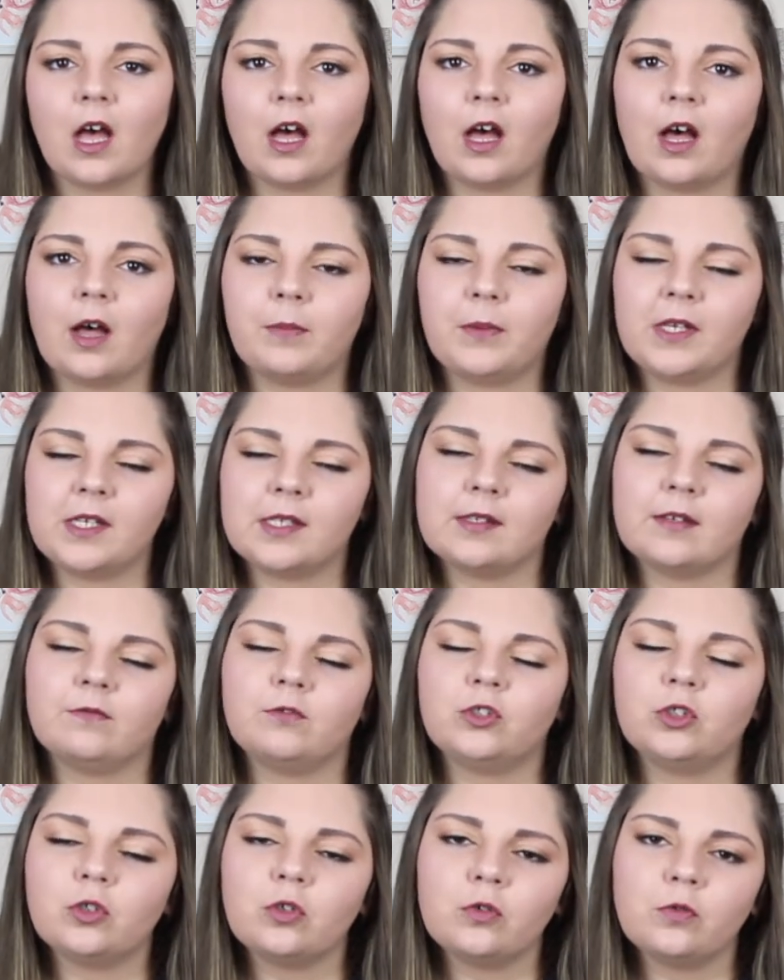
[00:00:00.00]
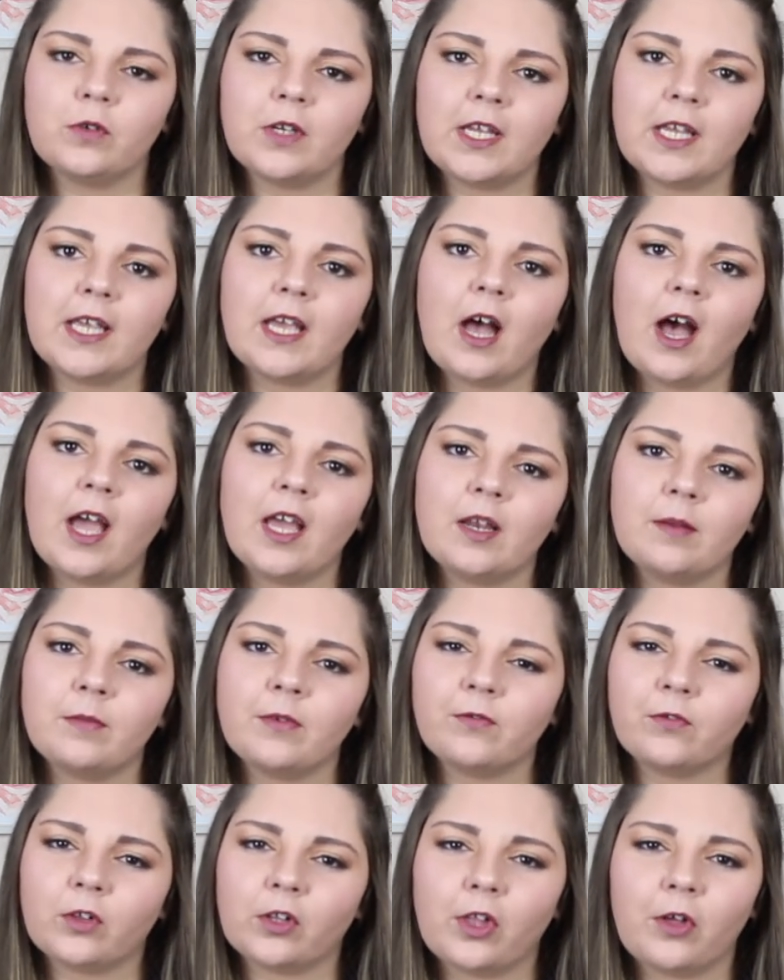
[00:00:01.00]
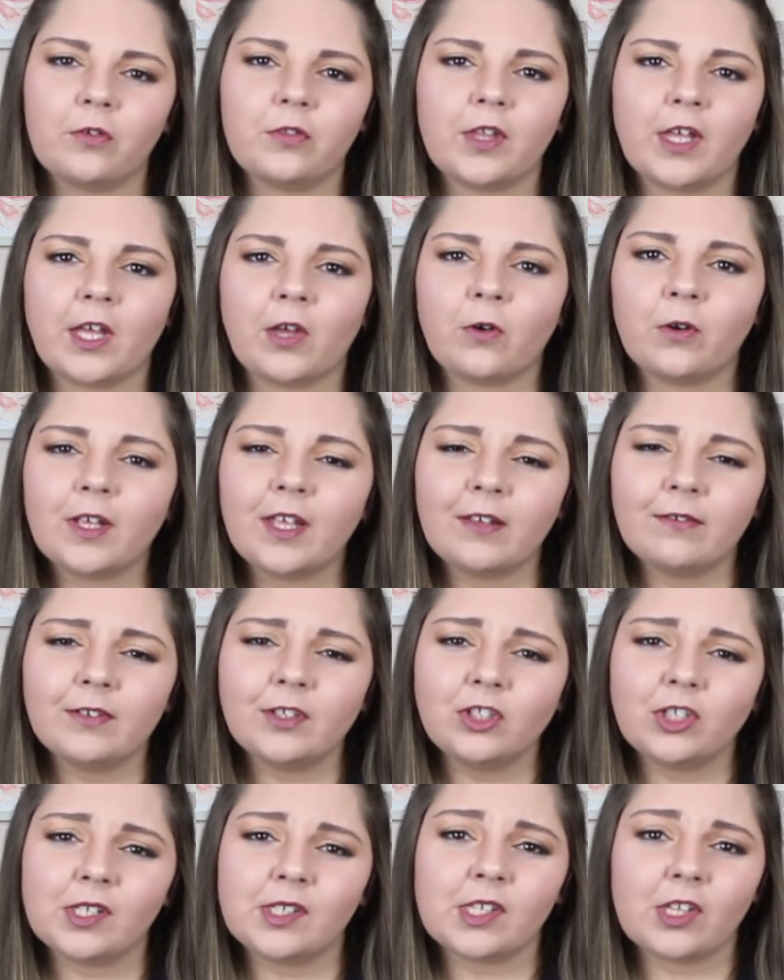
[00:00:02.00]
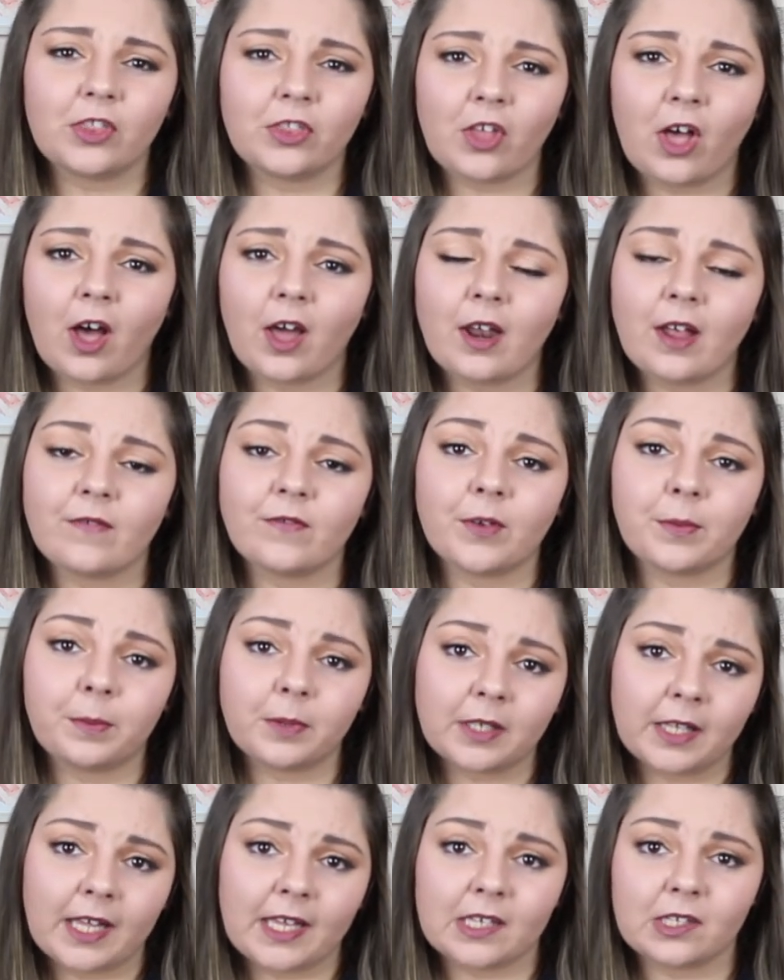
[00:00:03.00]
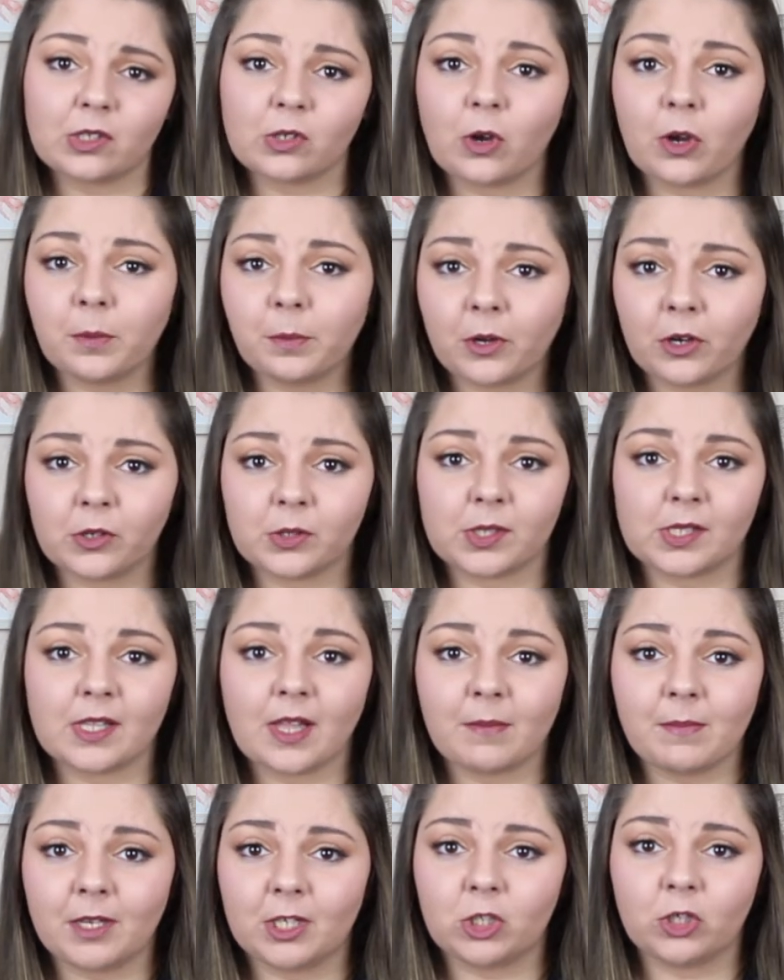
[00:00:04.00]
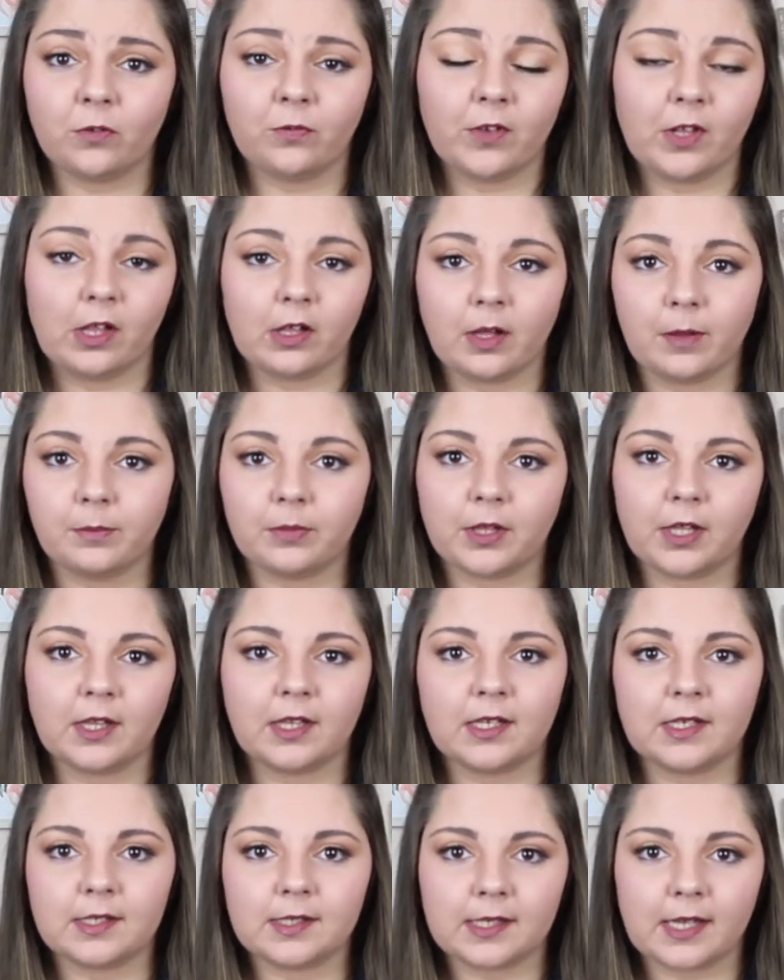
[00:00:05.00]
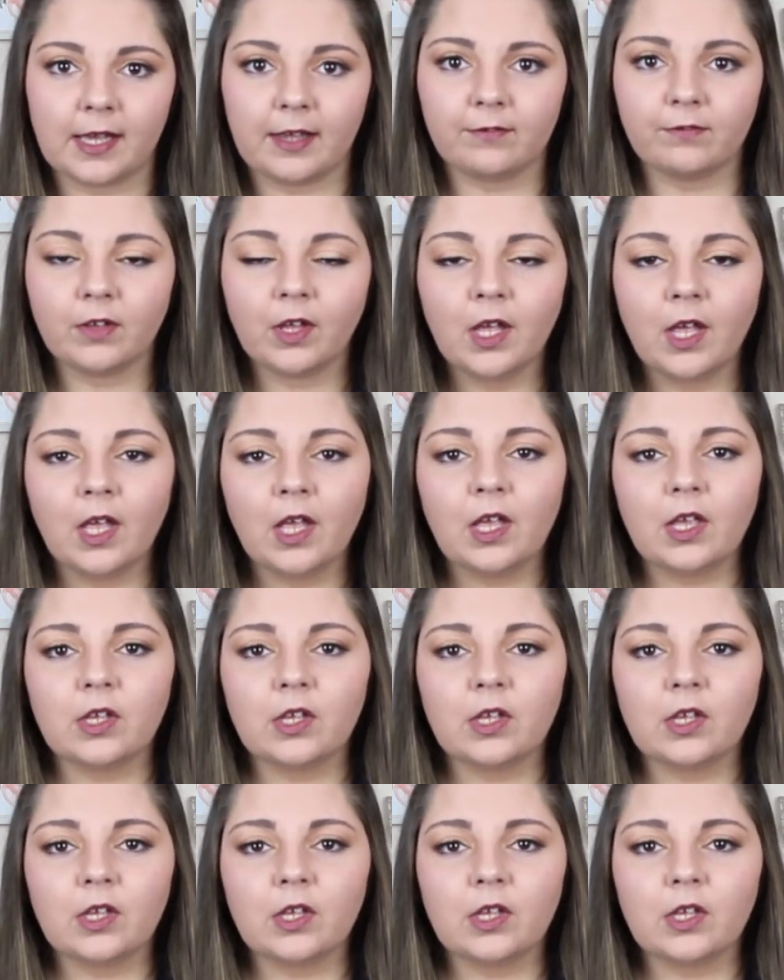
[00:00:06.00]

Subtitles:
a piece of jewelry, item of clothing, or even just a thought of a place or person that makes you feel completely safe.